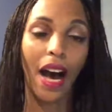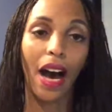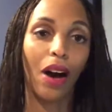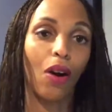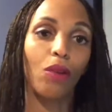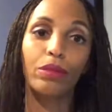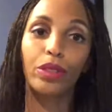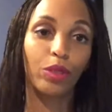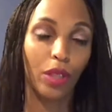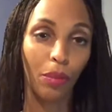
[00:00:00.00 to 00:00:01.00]
I'll
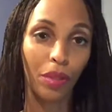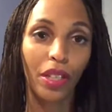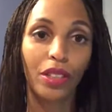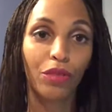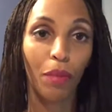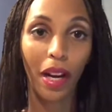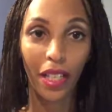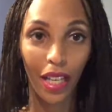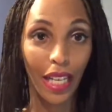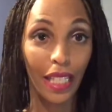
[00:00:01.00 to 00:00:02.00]
do something else for my
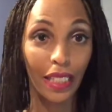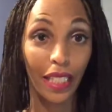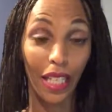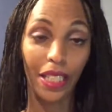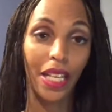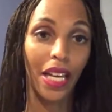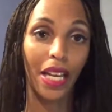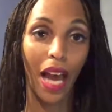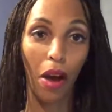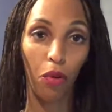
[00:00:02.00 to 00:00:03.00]
kids, and
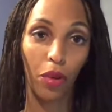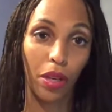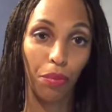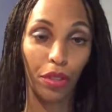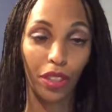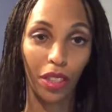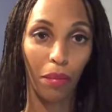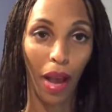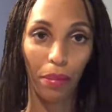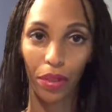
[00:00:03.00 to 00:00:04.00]
then I'll get pushed to the
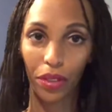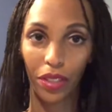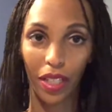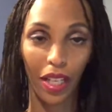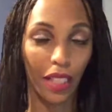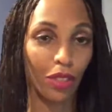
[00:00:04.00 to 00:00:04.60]
back burner again.